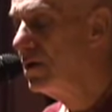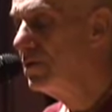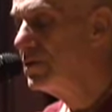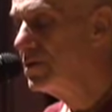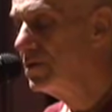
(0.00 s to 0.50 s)
he
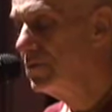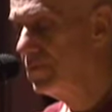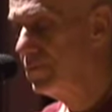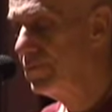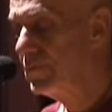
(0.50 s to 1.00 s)
was
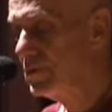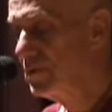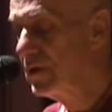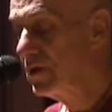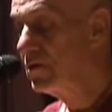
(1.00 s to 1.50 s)

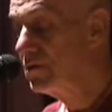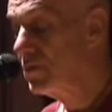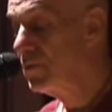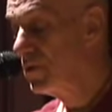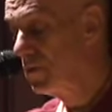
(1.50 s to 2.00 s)
speaking to the
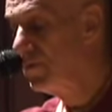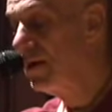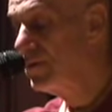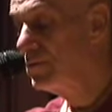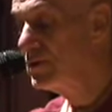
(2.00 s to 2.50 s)
reporter,
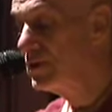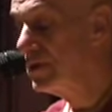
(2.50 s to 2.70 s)
Prabhupada was